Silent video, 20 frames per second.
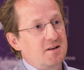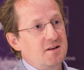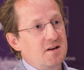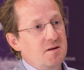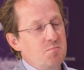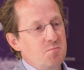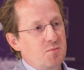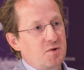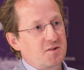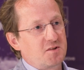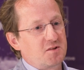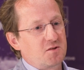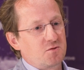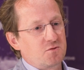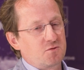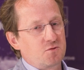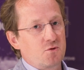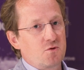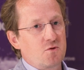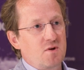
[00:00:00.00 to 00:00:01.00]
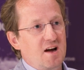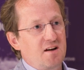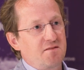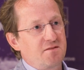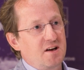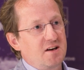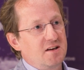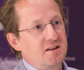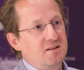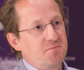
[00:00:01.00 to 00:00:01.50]
the Nimbus, so do you have
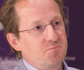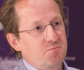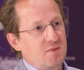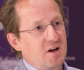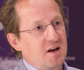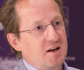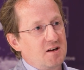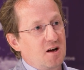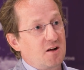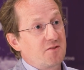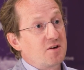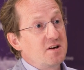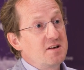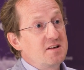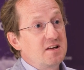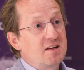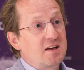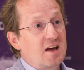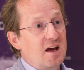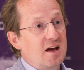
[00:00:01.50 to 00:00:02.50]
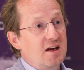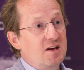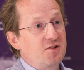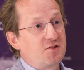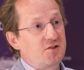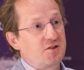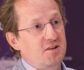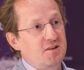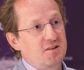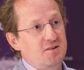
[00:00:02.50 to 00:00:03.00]
any, any other
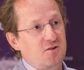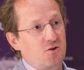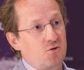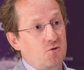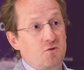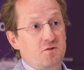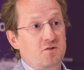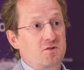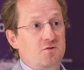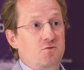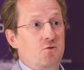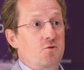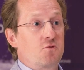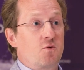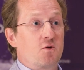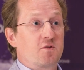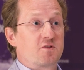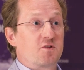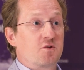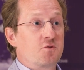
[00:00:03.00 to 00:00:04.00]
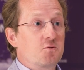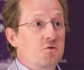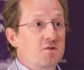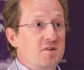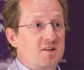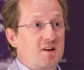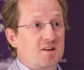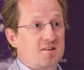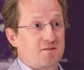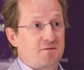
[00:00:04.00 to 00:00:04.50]
indications, or also, do you also use
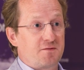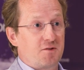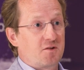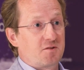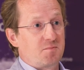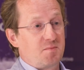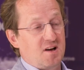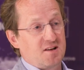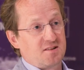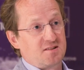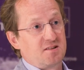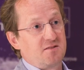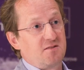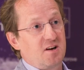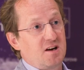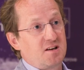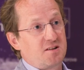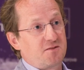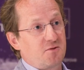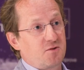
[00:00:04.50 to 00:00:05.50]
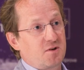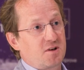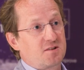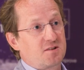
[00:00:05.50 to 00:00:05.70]
it as a first-pass device, for